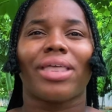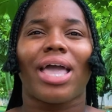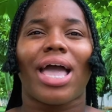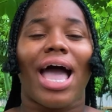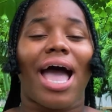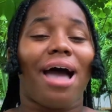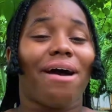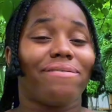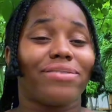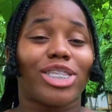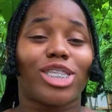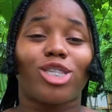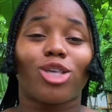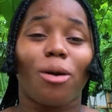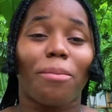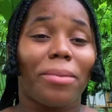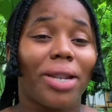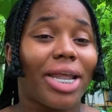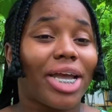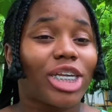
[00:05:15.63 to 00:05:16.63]
I have
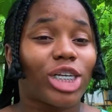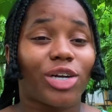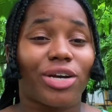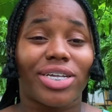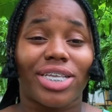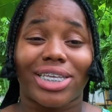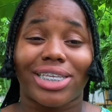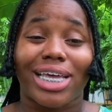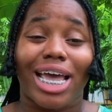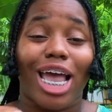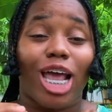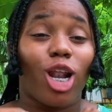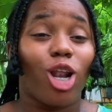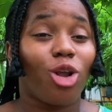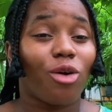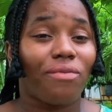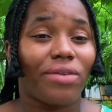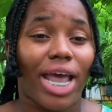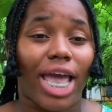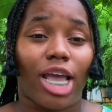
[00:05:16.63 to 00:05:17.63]
some lecturers that I
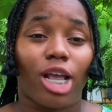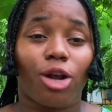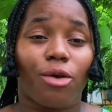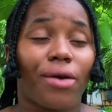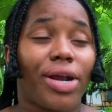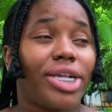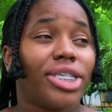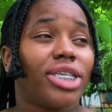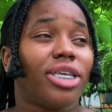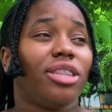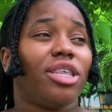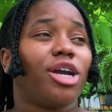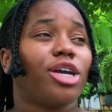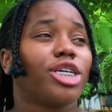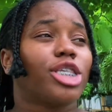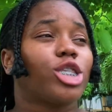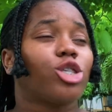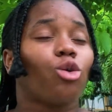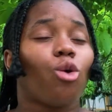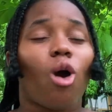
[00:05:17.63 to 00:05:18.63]
love like crazy. They're
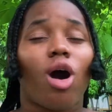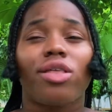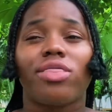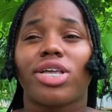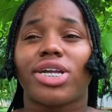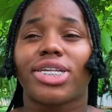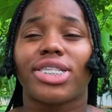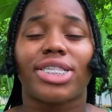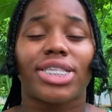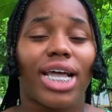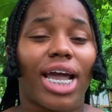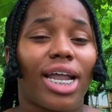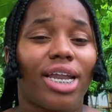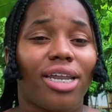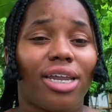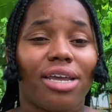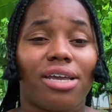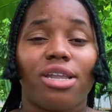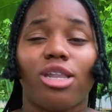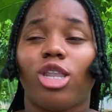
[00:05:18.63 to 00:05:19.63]
so
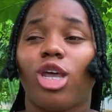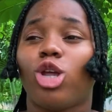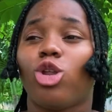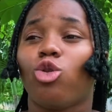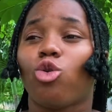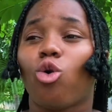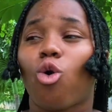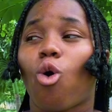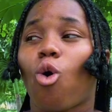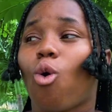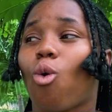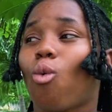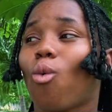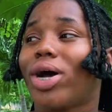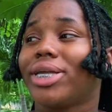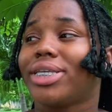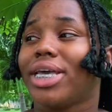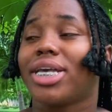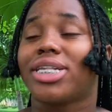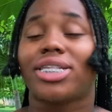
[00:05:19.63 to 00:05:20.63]
understanding. They know
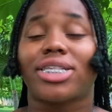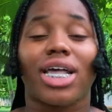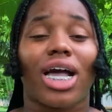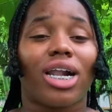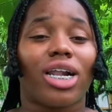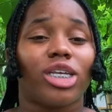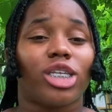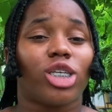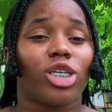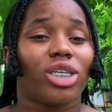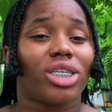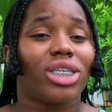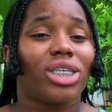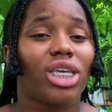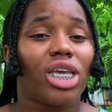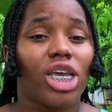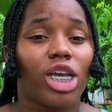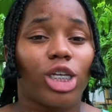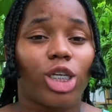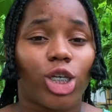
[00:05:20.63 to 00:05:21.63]
what exactly to
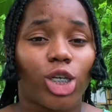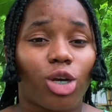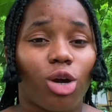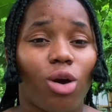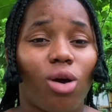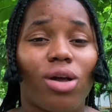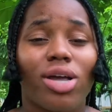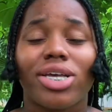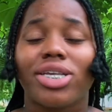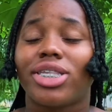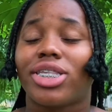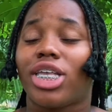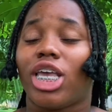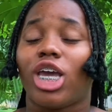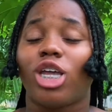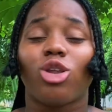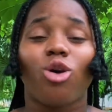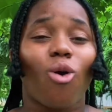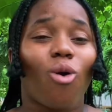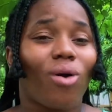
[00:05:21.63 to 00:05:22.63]
teach you, so
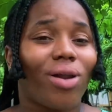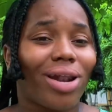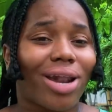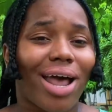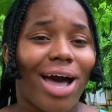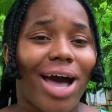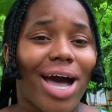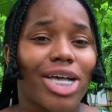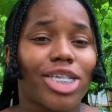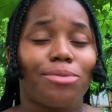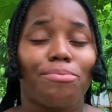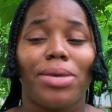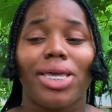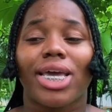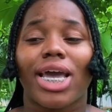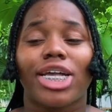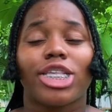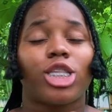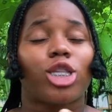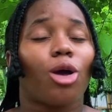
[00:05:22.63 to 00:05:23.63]
you don't last. Me
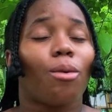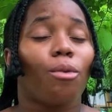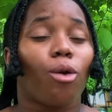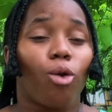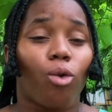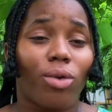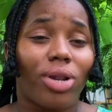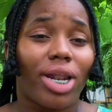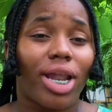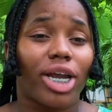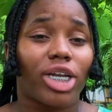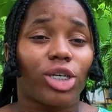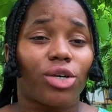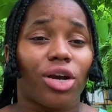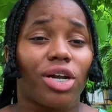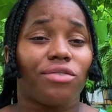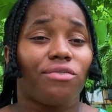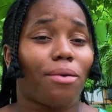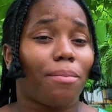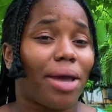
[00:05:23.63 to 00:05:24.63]
get some good
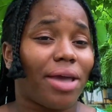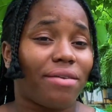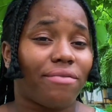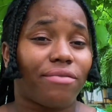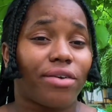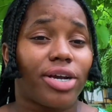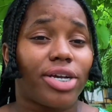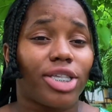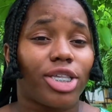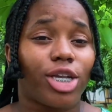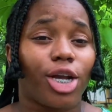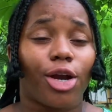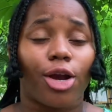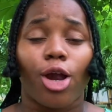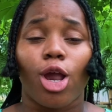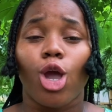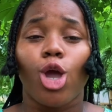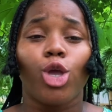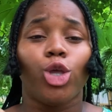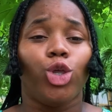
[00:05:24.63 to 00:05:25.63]
lecturers for my first year.
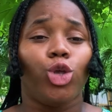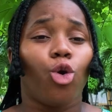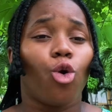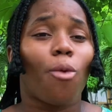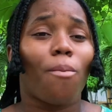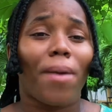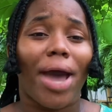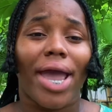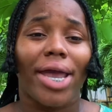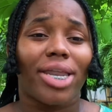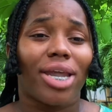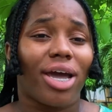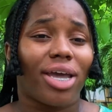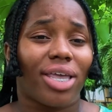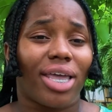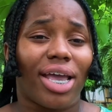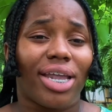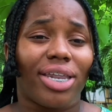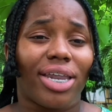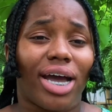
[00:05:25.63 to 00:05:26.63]
You might
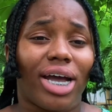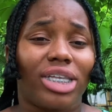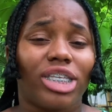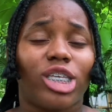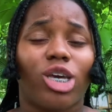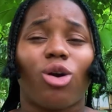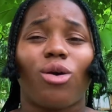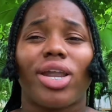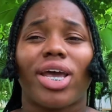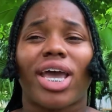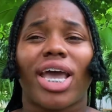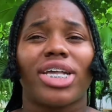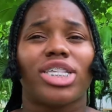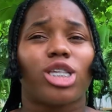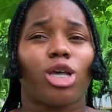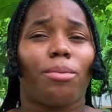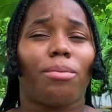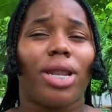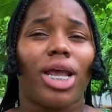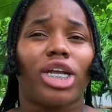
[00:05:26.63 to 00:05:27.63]
not get that. You're gonna get
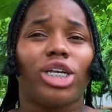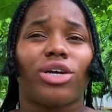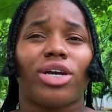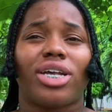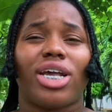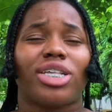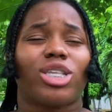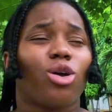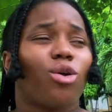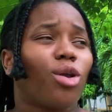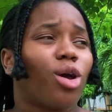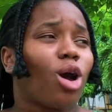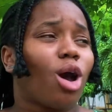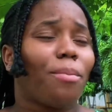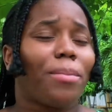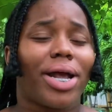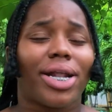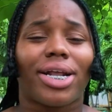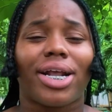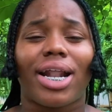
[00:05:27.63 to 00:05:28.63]
some lecturers that's gonna
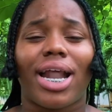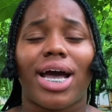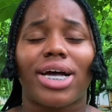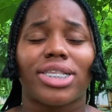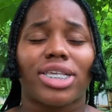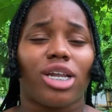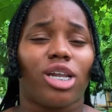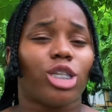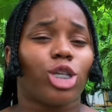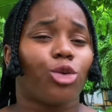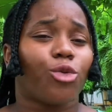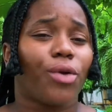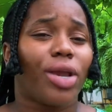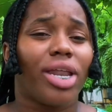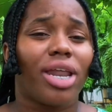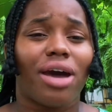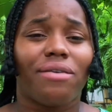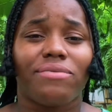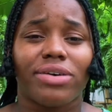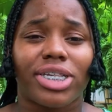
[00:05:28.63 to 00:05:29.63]
come at class and just
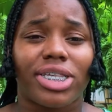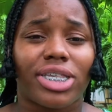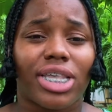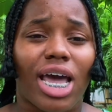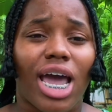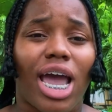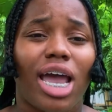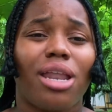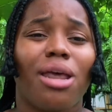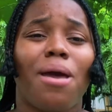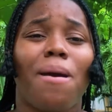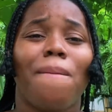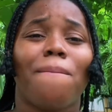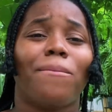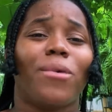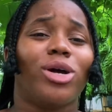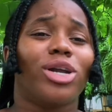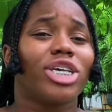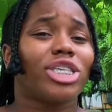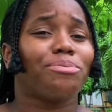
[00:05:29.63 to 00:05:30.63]
read off a side,
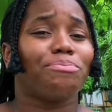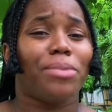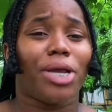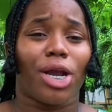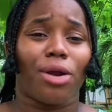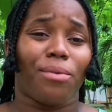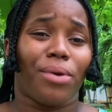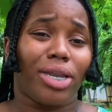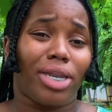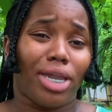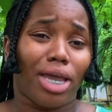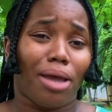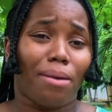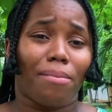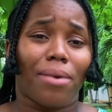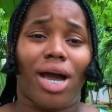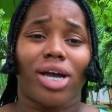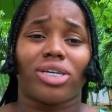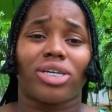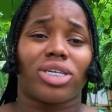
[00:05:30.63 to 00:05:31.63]
but just bear with them.
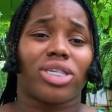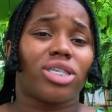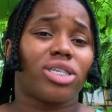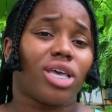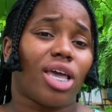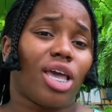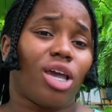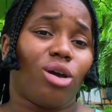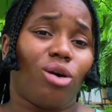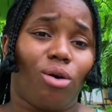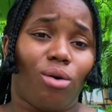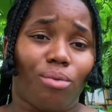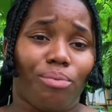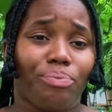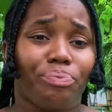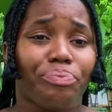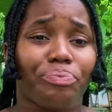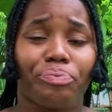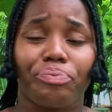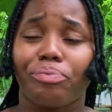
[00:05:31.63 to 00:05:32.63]
I just say it go.
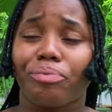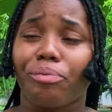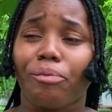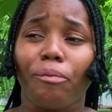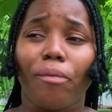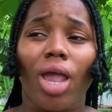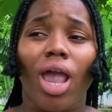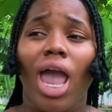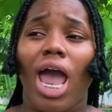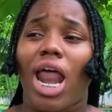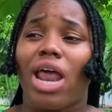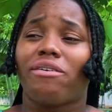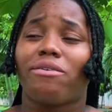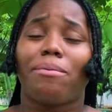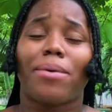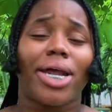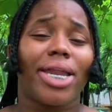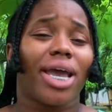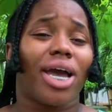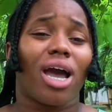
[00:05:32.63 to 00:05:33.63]
And
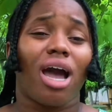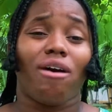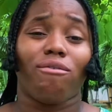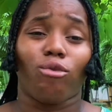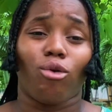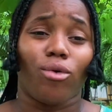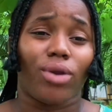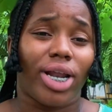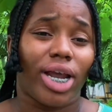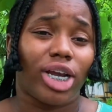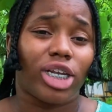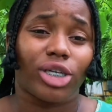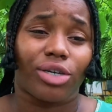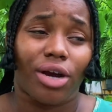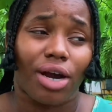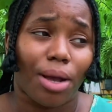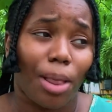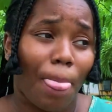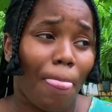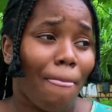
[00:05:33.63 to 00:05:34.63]
everybody gotta have good
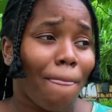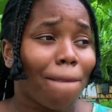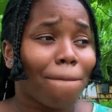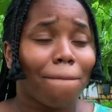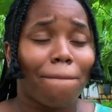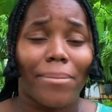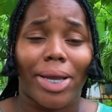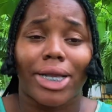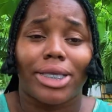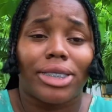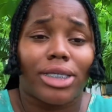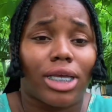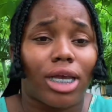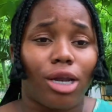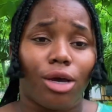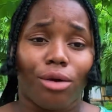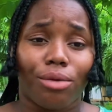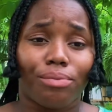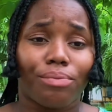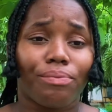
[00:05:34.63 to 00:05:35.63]
lecturer. Me I tell
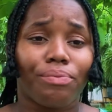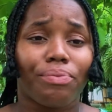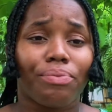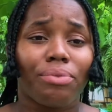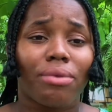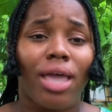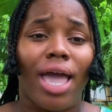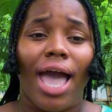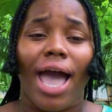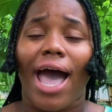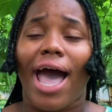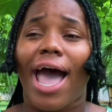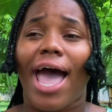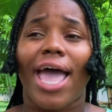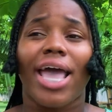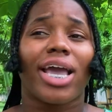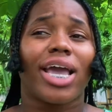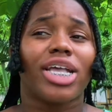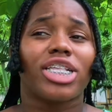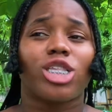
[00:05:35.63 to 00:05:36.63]
you,
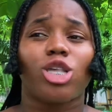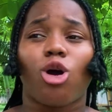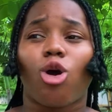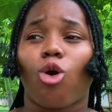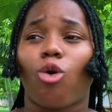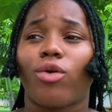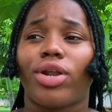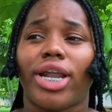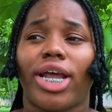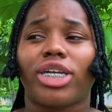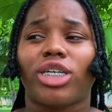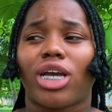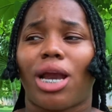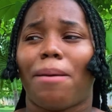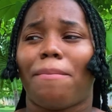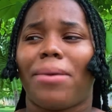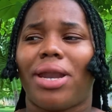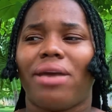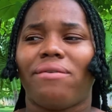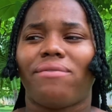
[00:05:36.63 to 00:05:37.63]
I get some good lecturer.